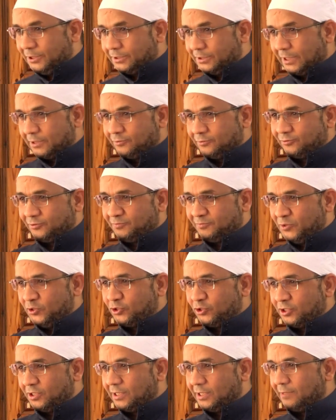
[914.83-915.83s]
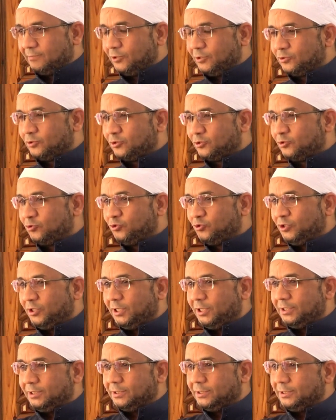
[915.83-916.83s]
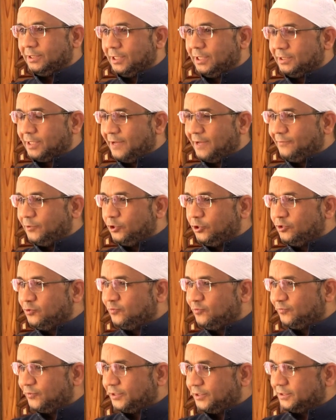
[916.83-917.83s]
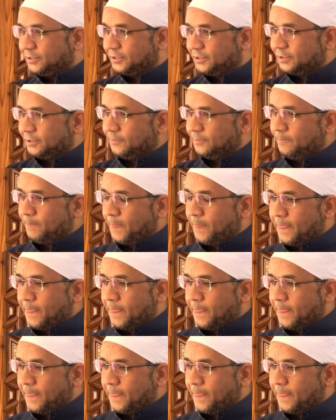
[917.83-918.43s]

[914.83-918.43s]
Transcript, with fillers: later, I was mentioning about socializing and having new friends.